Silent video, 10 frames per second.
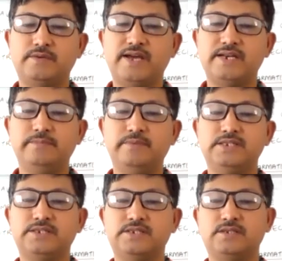
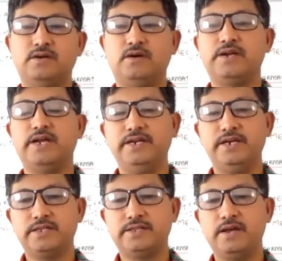animals or
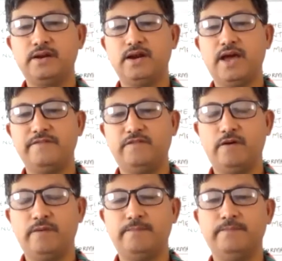any other life
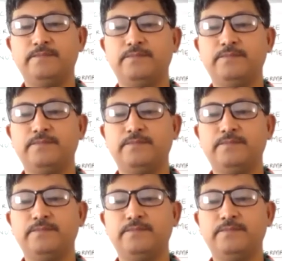form.